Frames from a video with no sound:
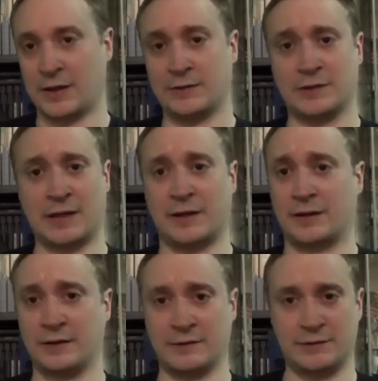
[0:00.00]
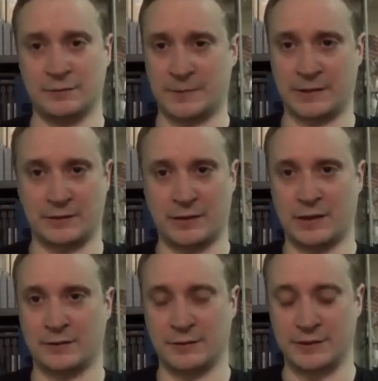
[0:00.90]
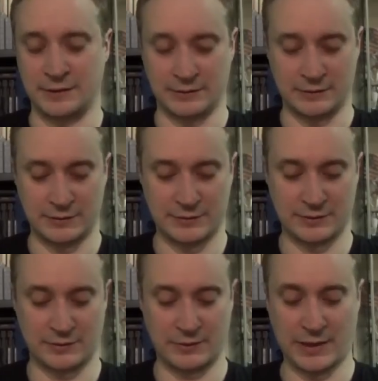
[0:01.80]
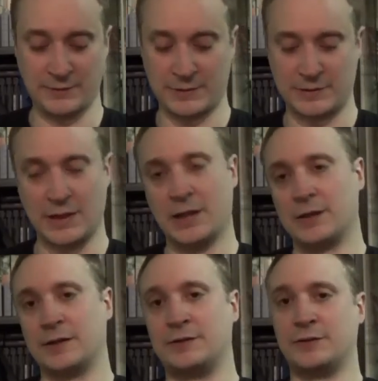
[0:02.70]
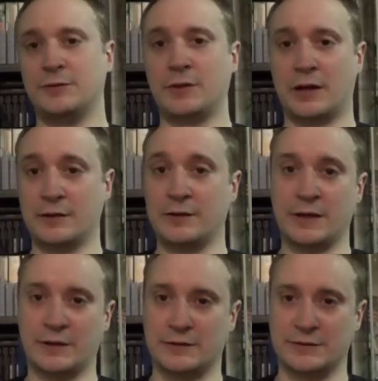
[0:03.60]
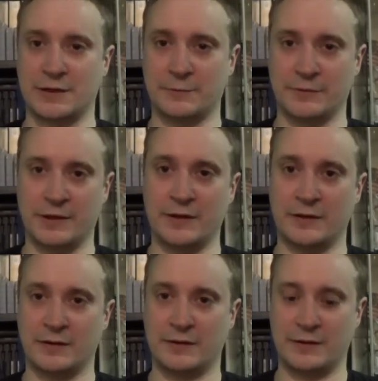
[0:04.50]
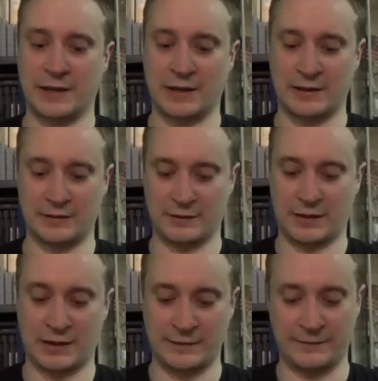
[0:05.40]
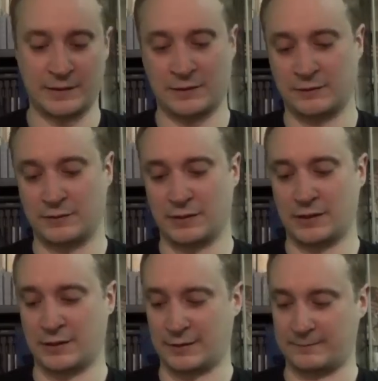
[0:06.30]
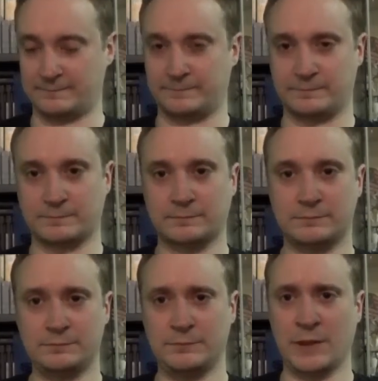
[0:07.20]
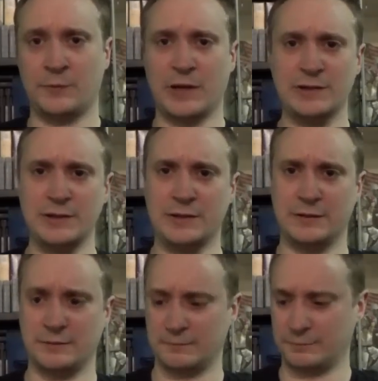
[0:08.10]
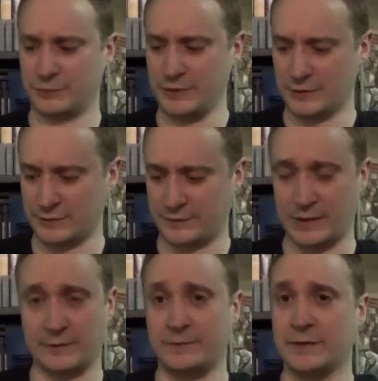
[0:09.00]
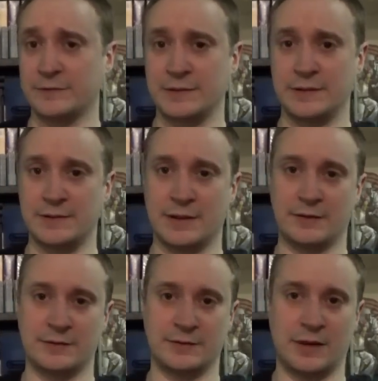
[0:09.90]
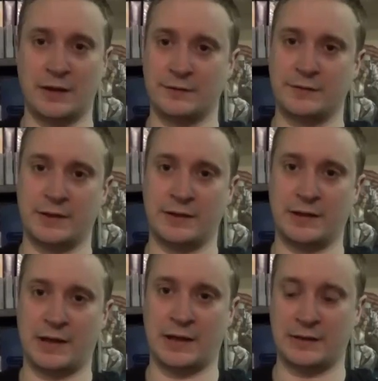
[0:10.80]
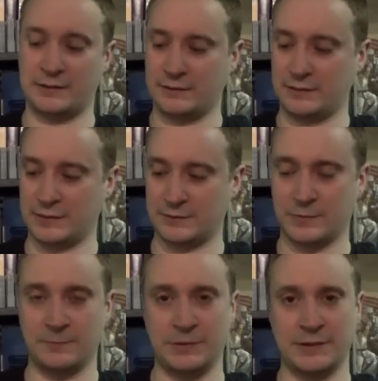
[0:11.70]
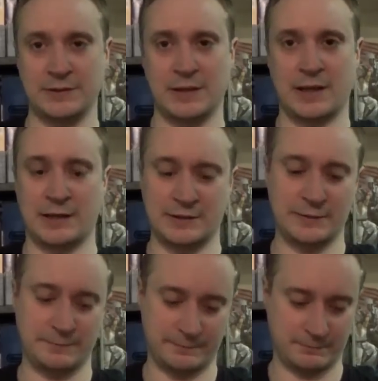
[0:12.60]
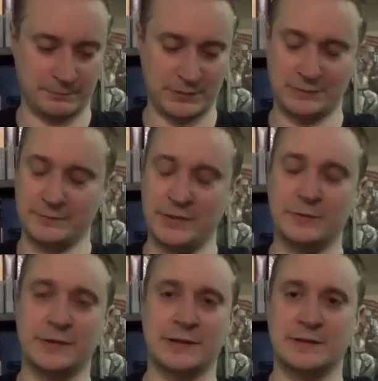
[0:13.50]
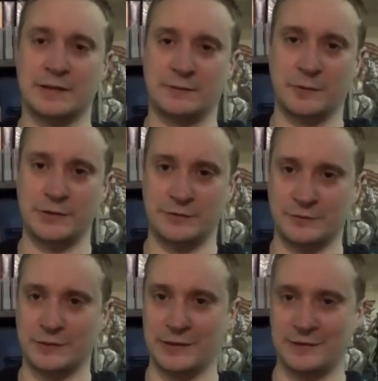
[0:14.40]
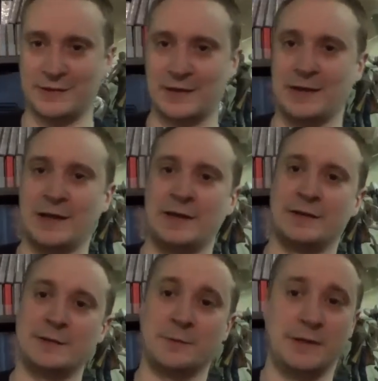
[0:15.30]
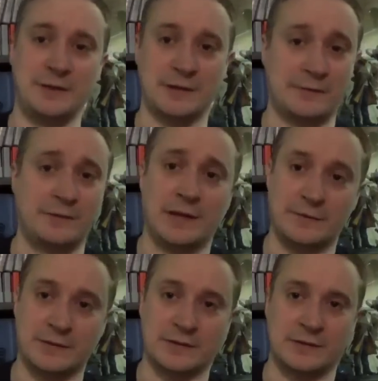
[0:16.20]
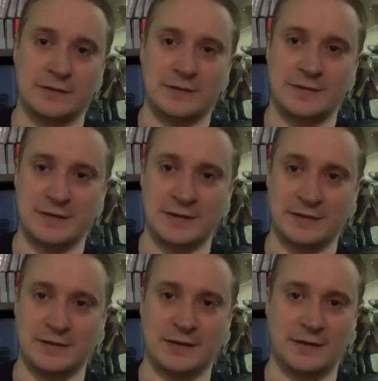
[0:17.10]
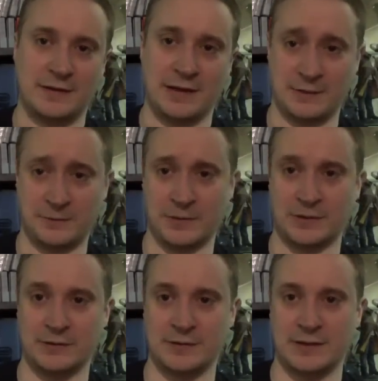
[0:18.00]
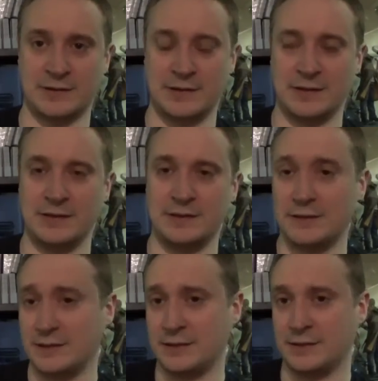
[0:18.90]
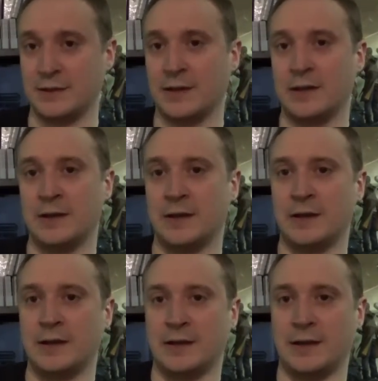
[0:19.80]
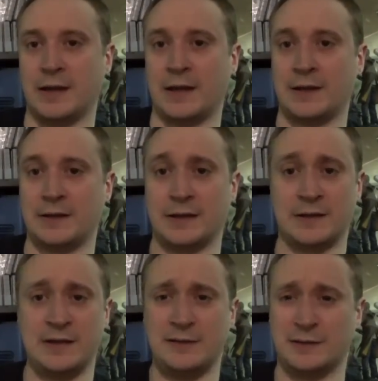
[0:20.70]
I was glad I could give it to him at a great deal. So anyways, the two other characters that were there that I found were actually pretty hard to find. I've never seen these characters other than at this one place, except Well, you know what? That's not quite true. I'll get into that. This one here I've never seen anywhere else, and it's King Dedede. And again, he